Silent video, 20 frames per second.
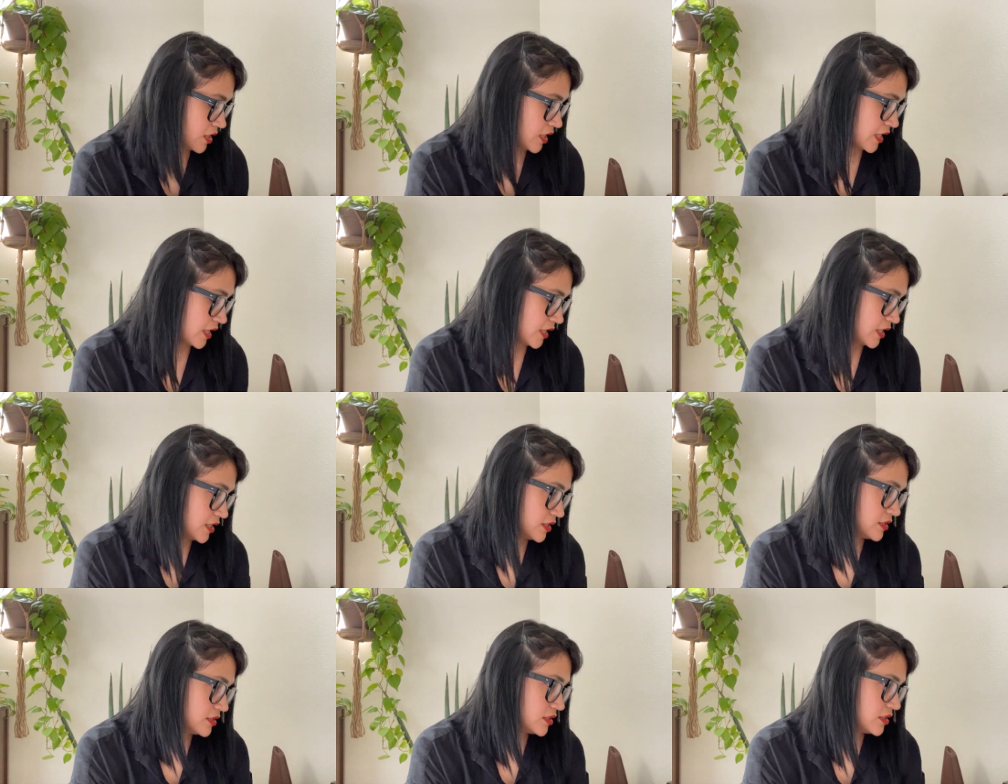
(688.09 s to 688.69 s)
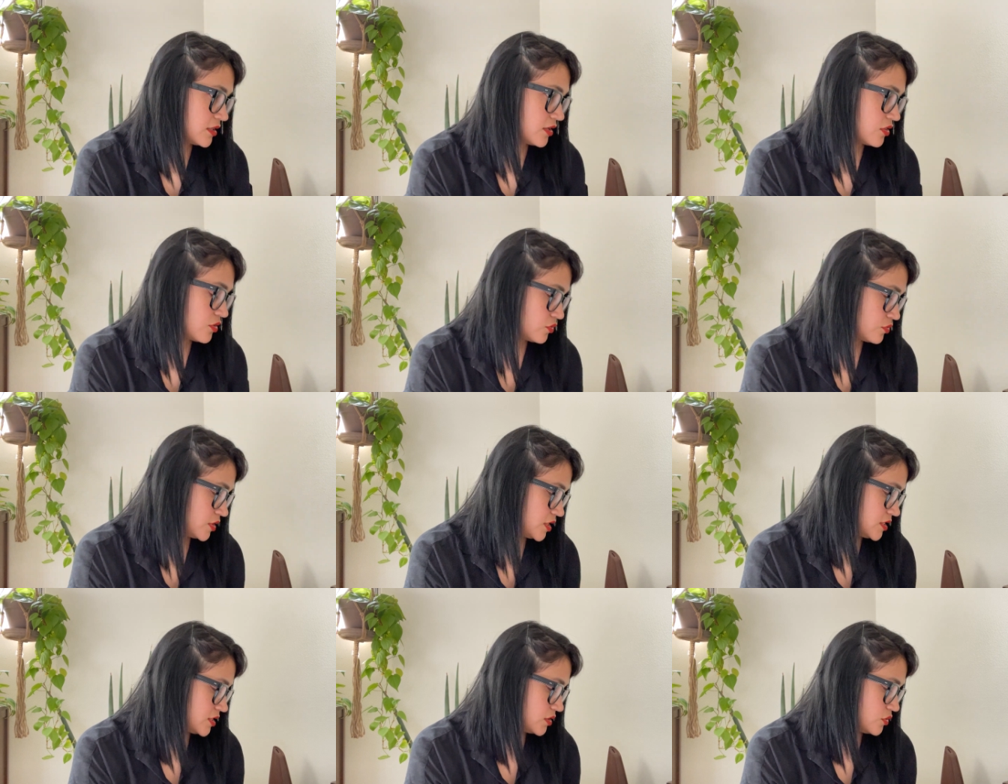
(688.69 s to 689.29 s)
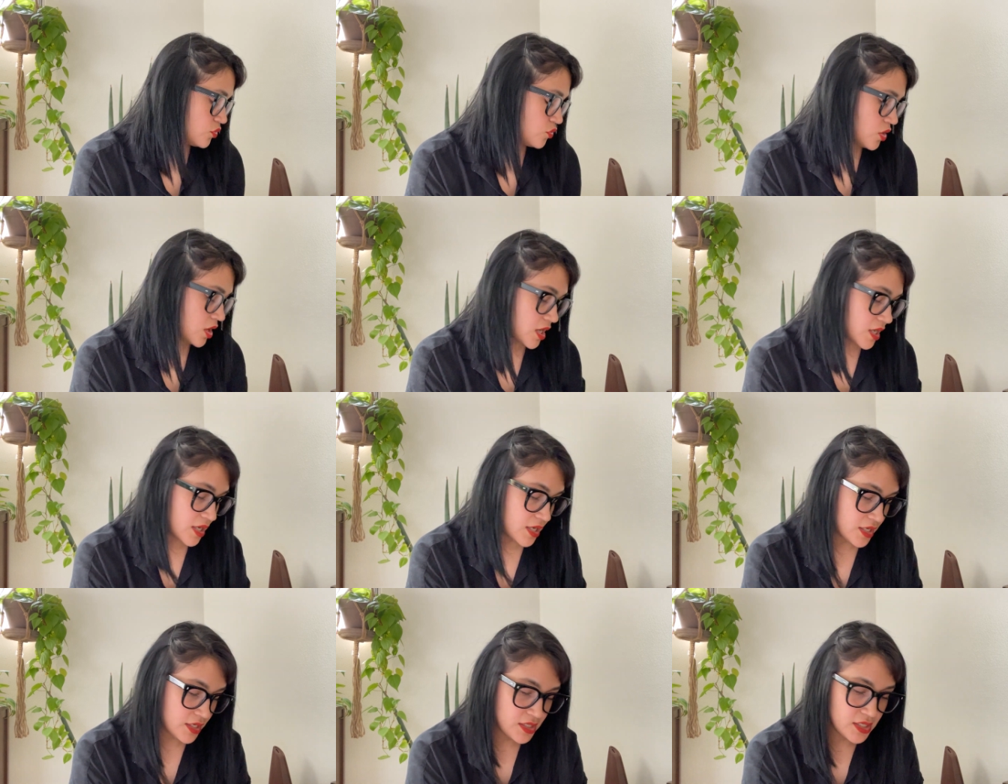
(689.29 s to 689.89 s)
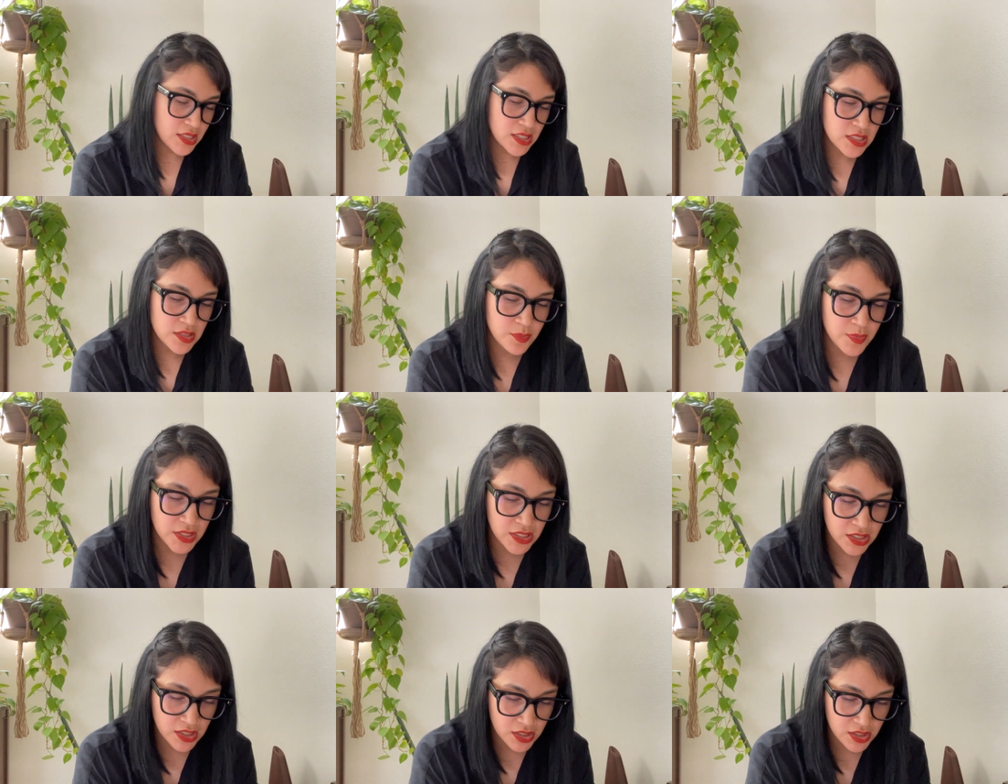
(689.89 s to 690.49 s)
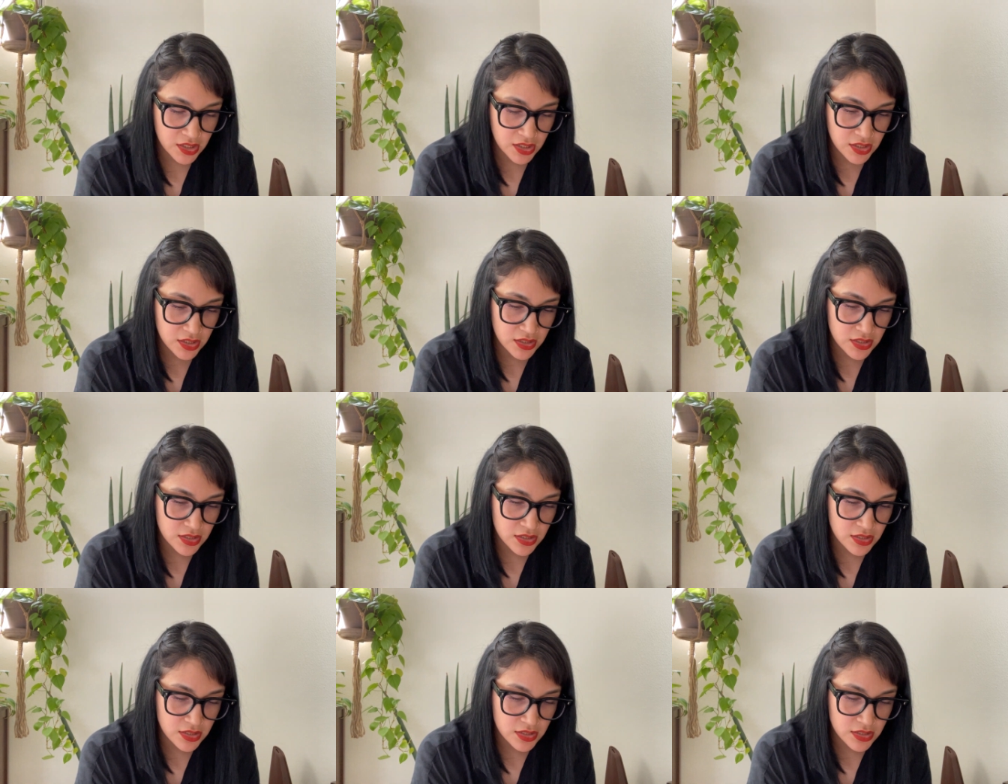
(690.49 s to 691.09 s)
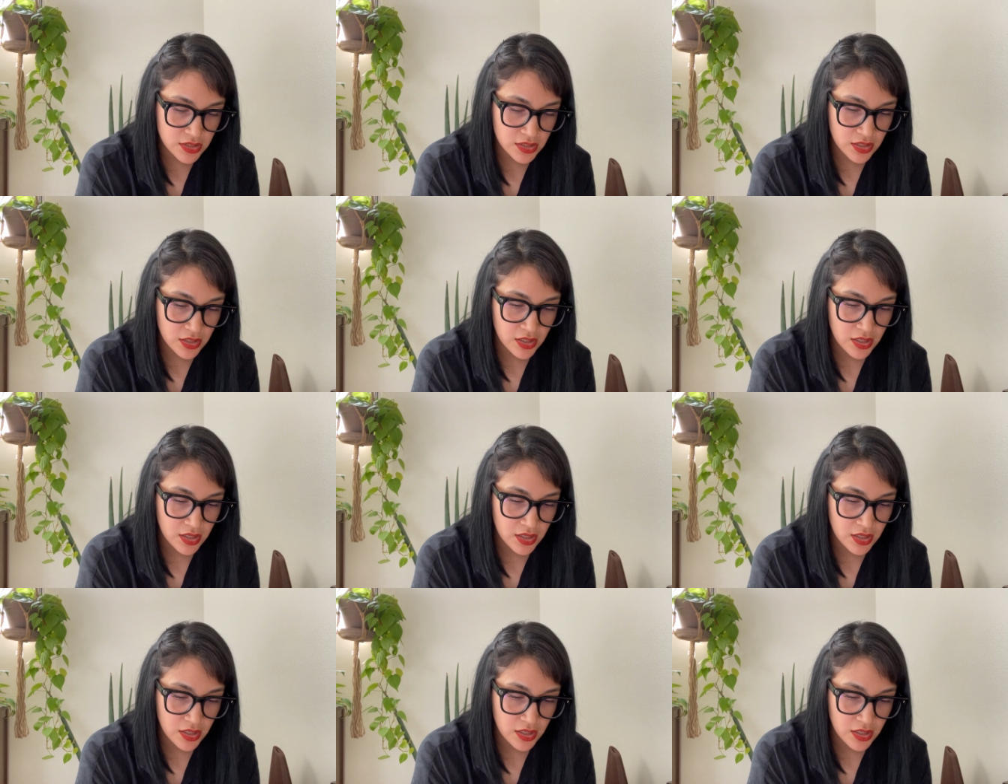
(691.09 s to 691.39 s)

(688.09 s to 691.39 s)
And the reason why is because,